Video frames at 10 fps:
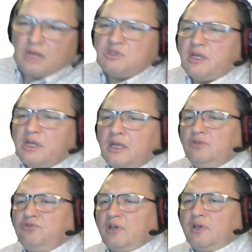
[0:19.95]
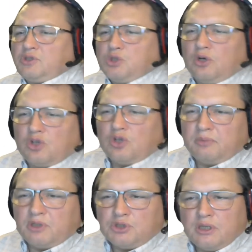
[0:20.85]
Some say that
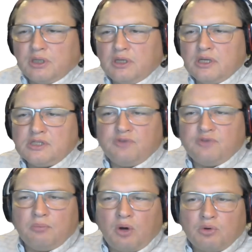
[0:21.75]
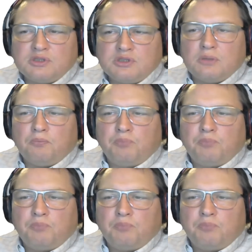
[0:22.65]
trigonometry is the most